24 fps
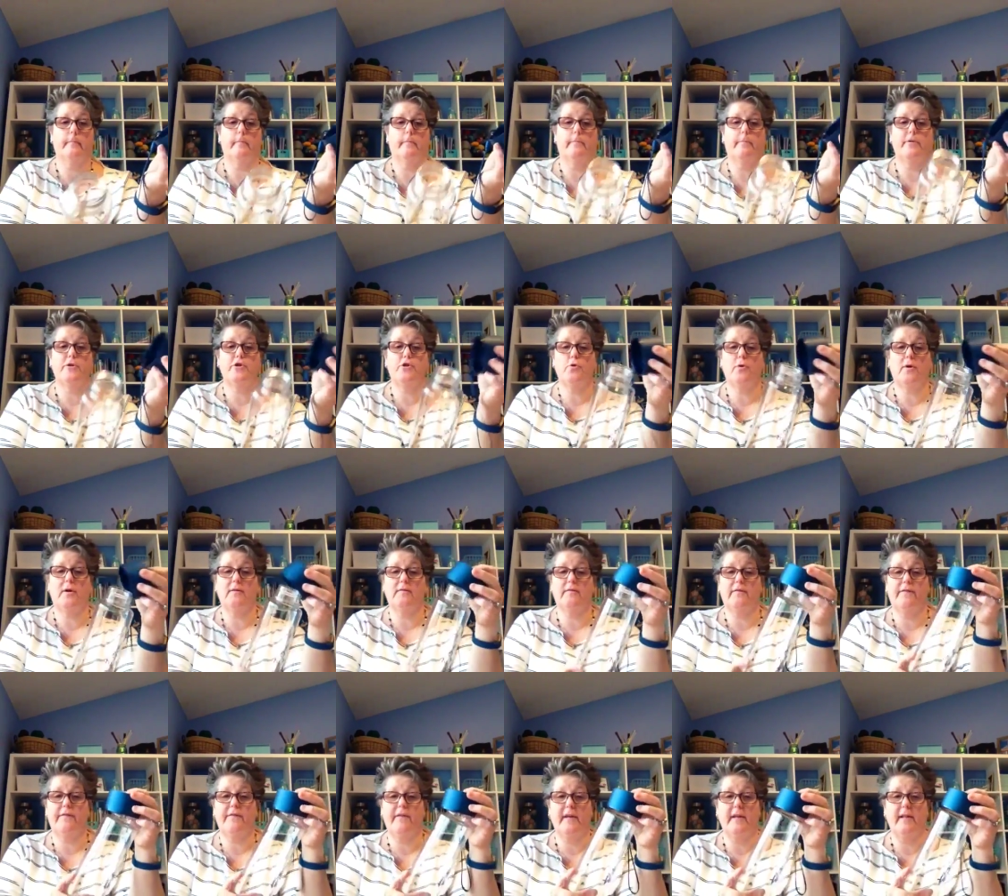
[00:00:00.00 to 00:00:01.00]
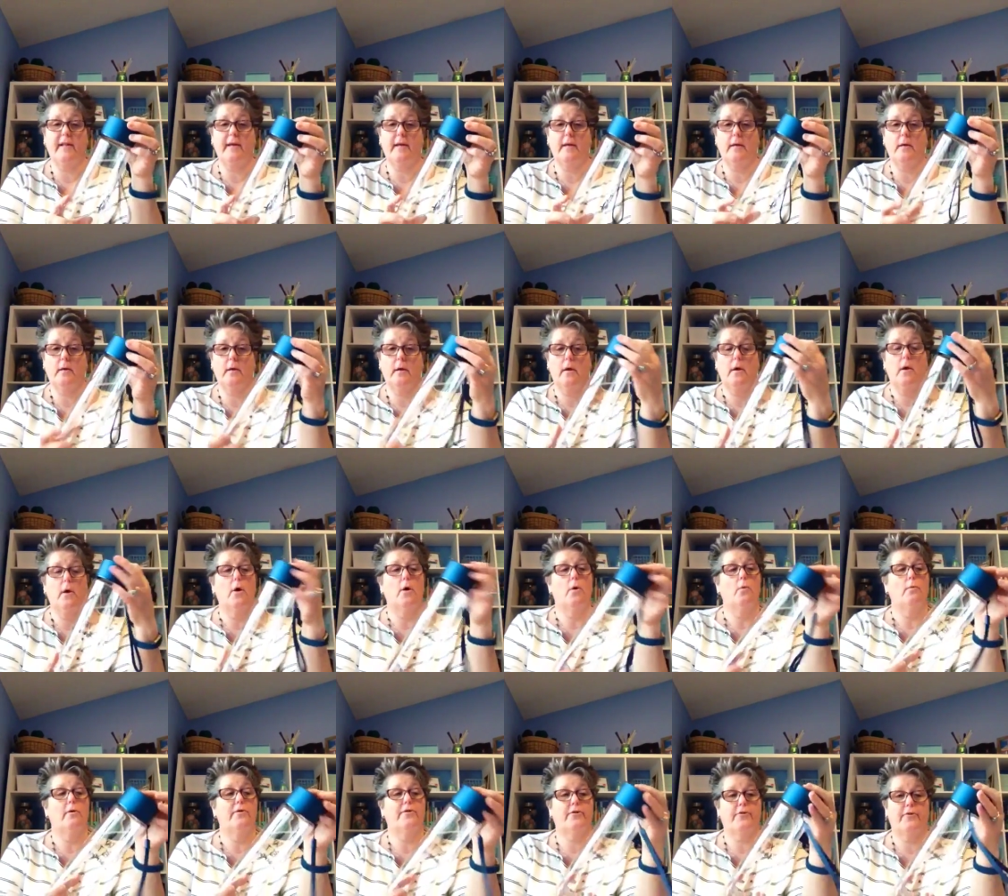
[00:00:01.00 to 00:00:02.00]
but you can fill it
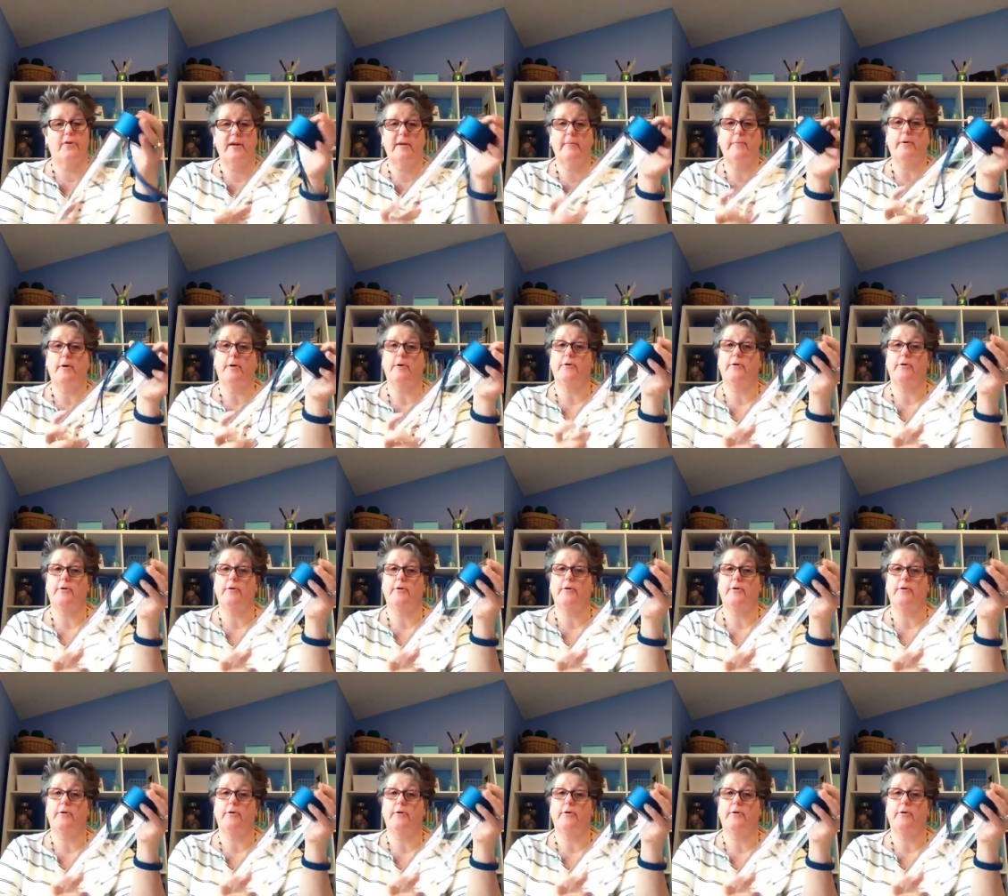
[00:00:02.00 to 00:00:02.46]
with creamer.